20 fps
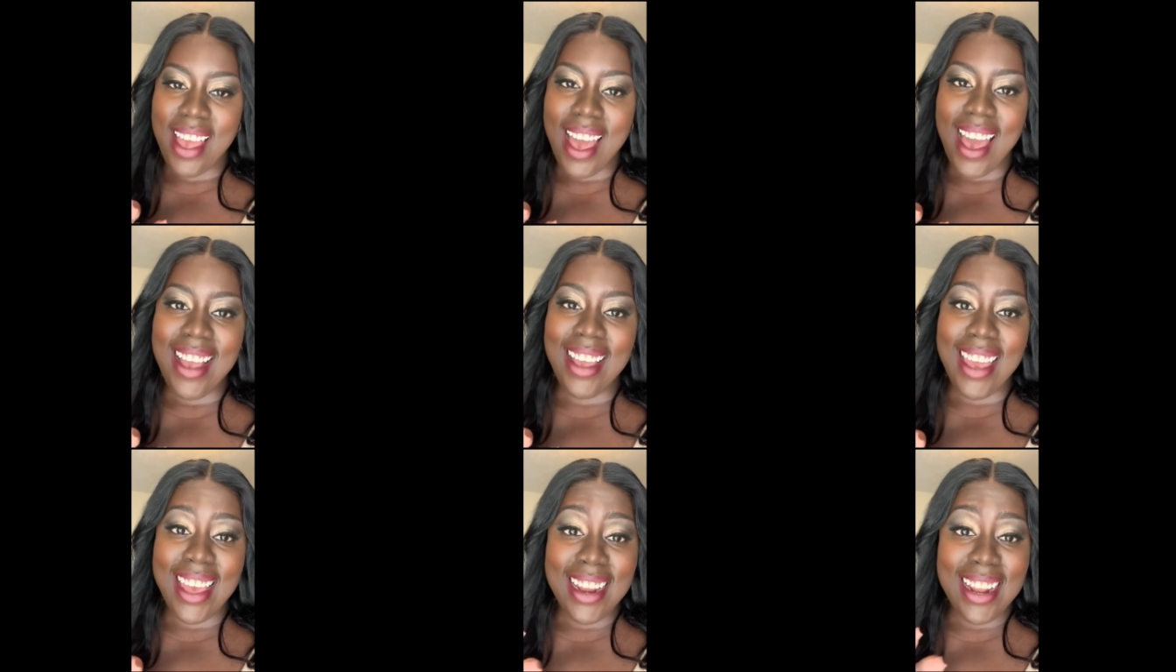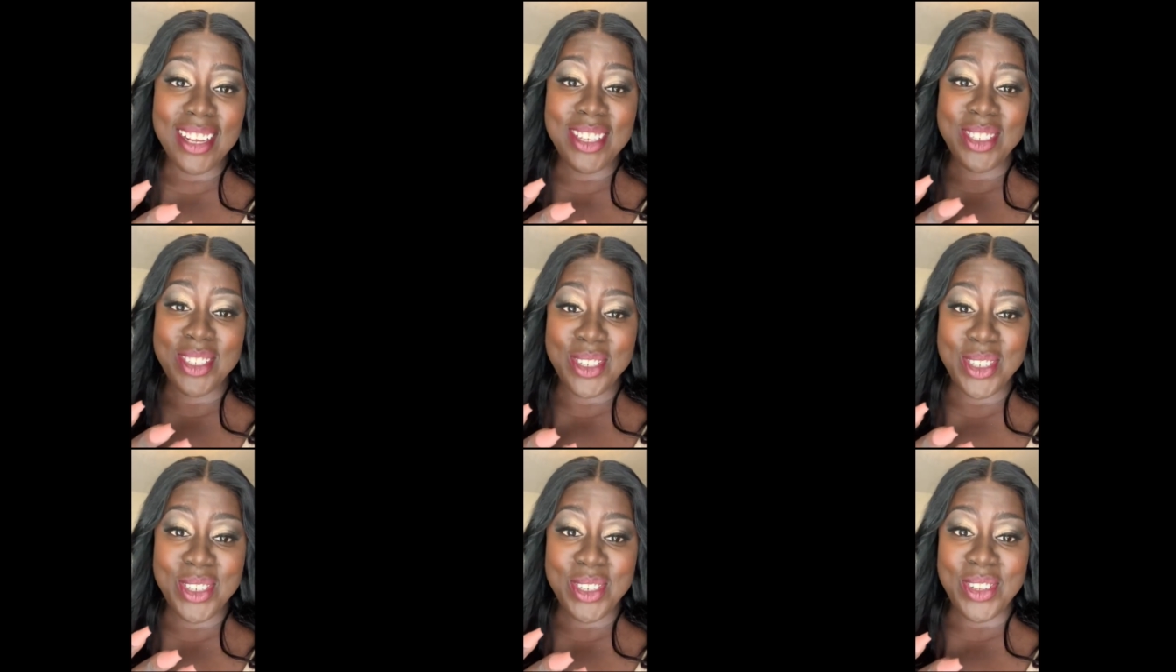Again,
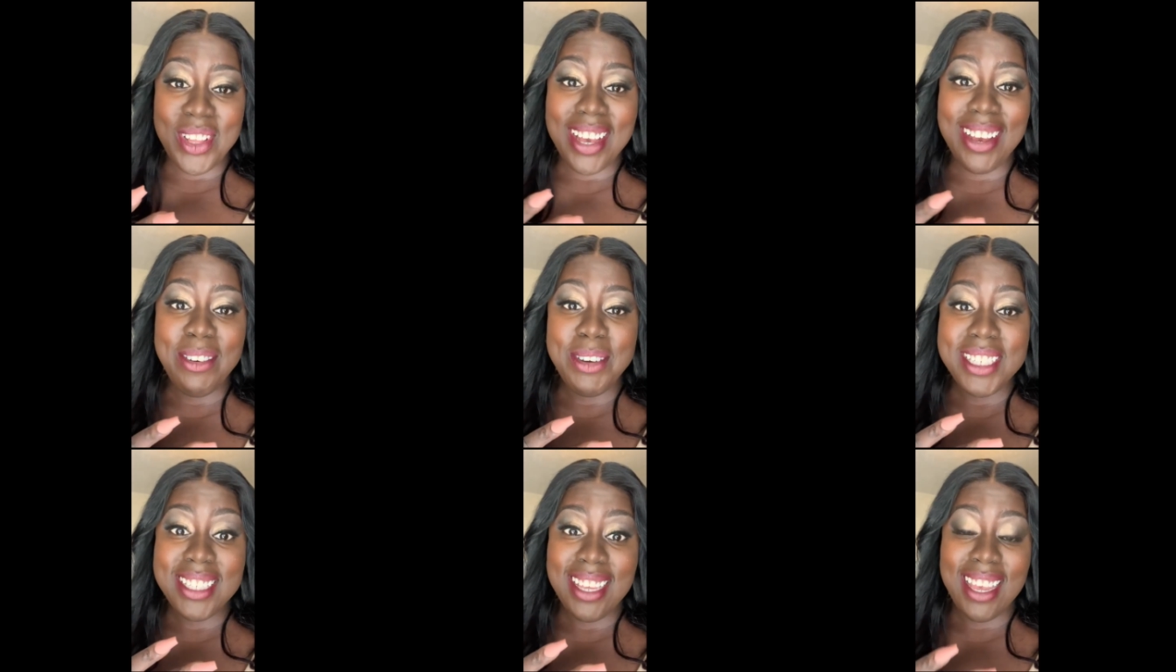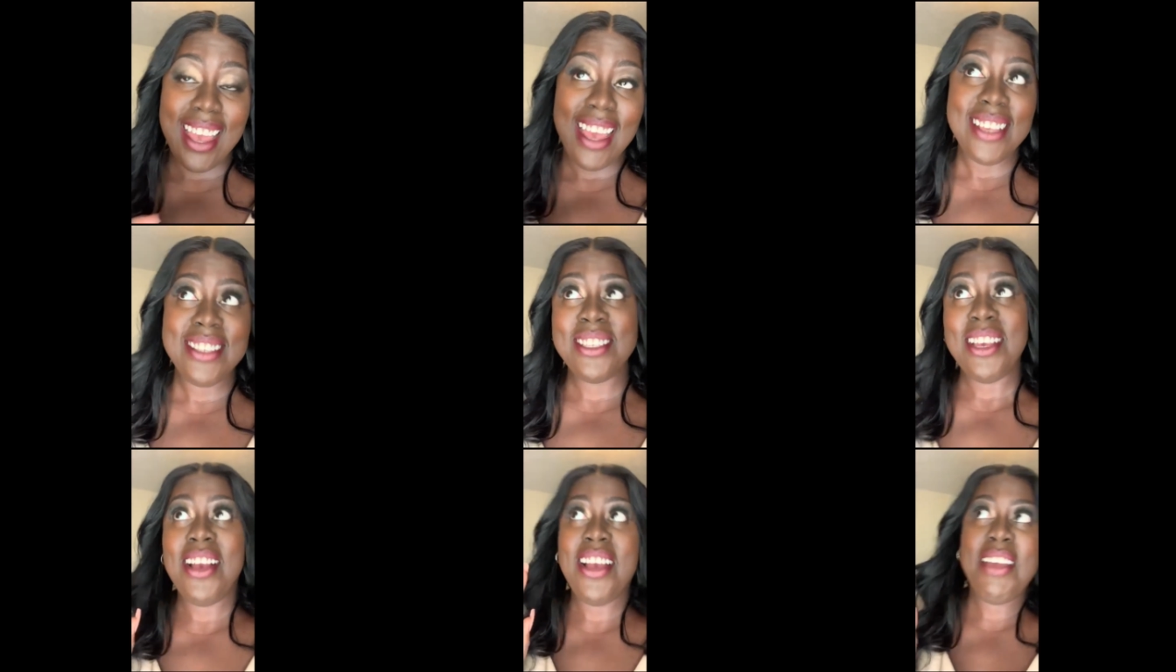as usual, I always say,
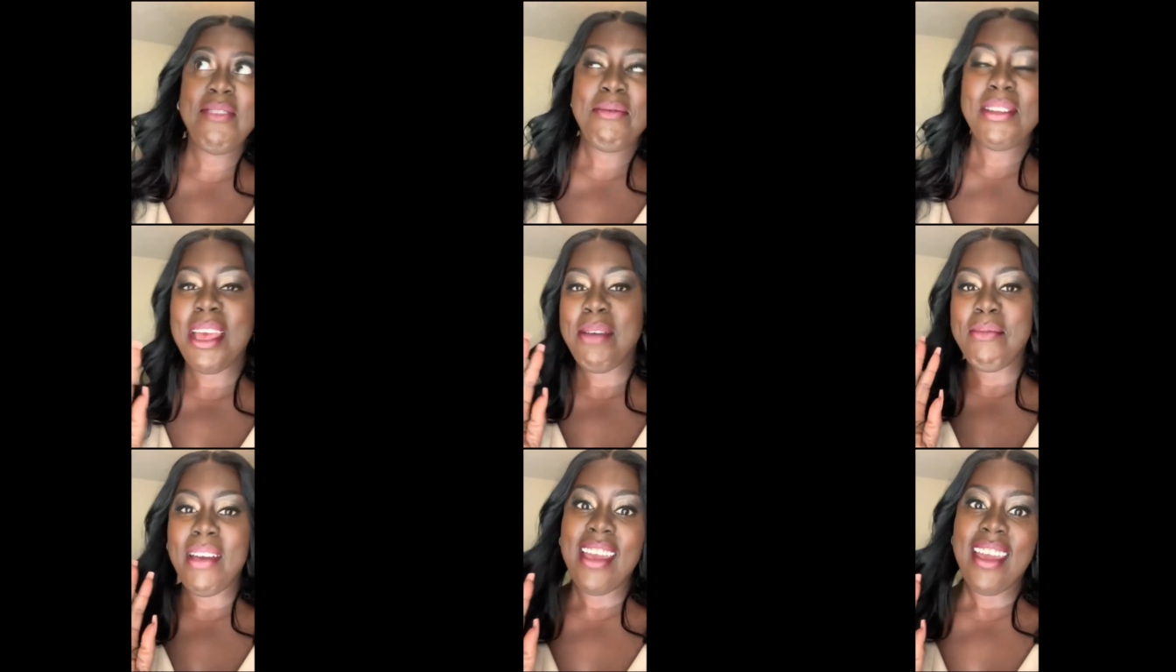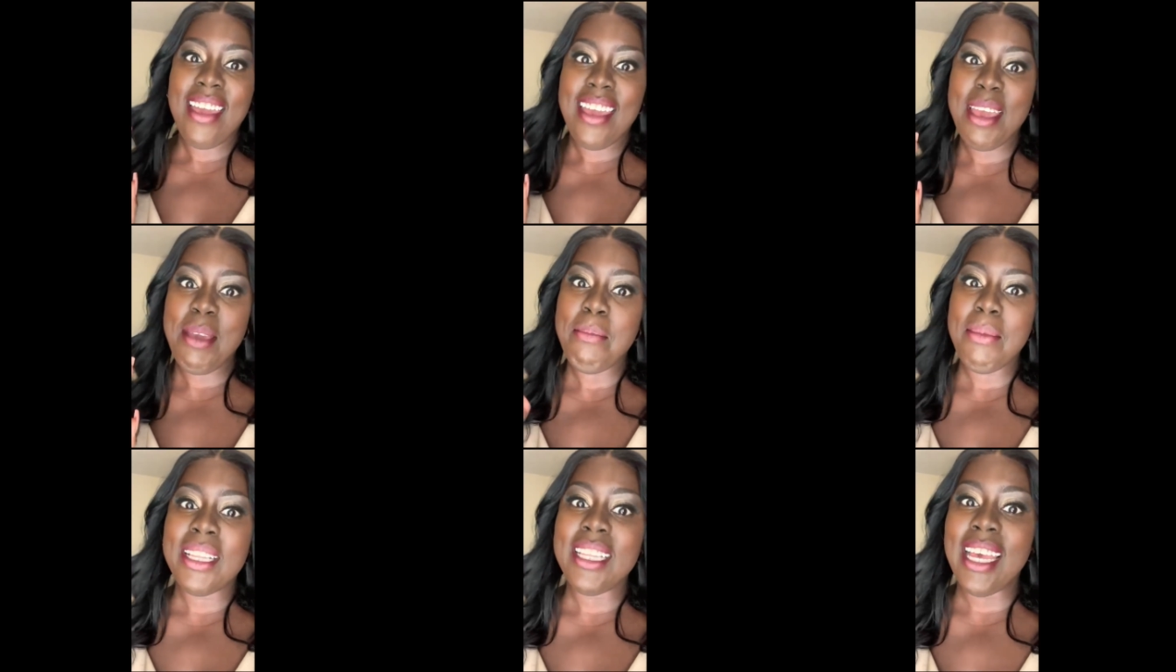sorry I've been
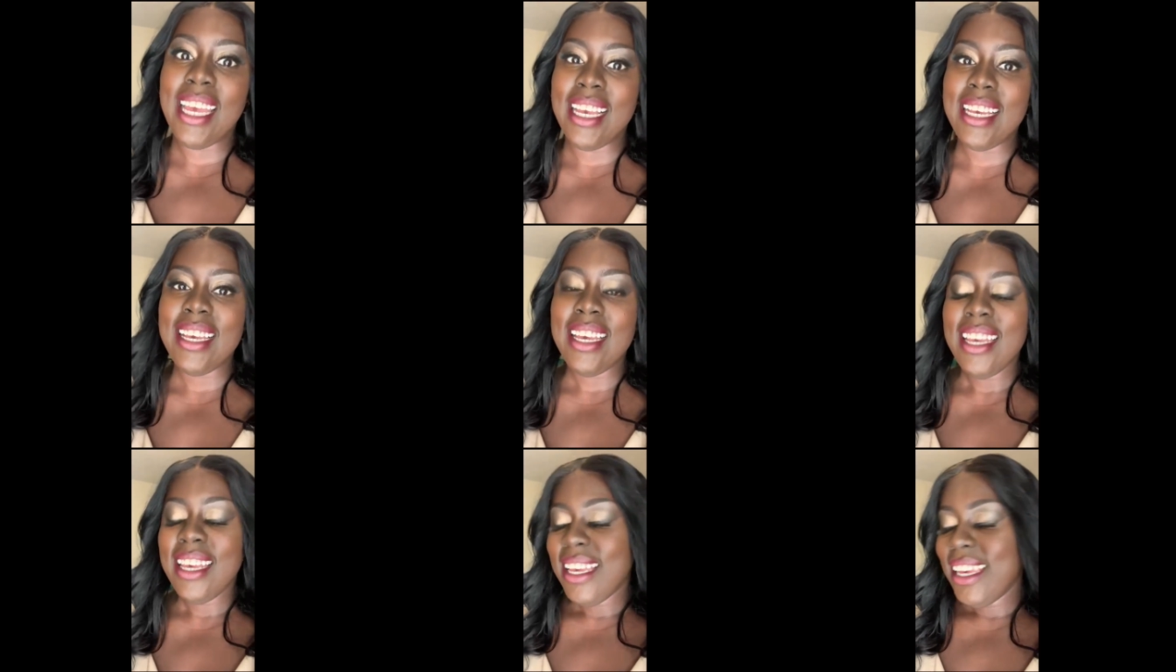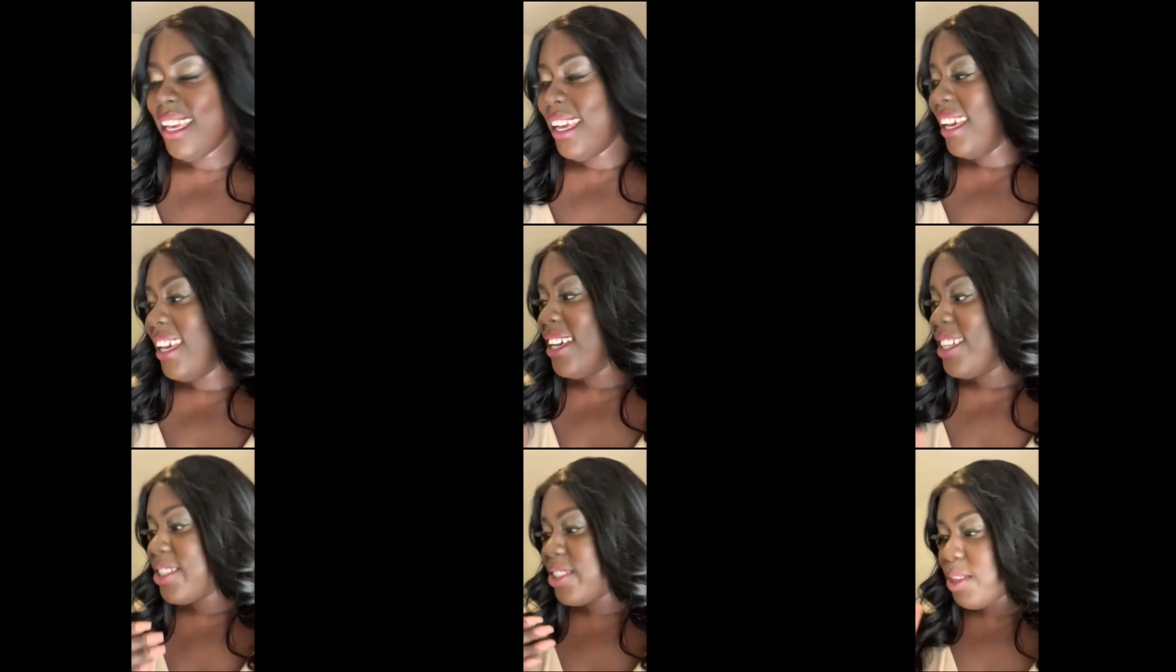MIA, but like
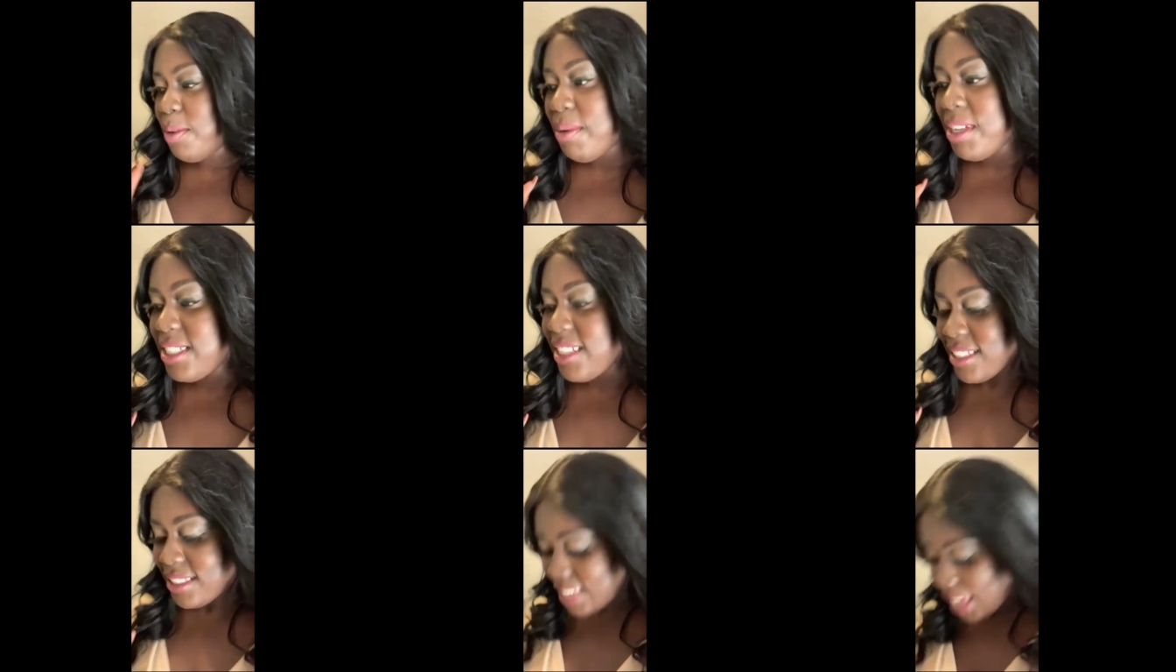so much has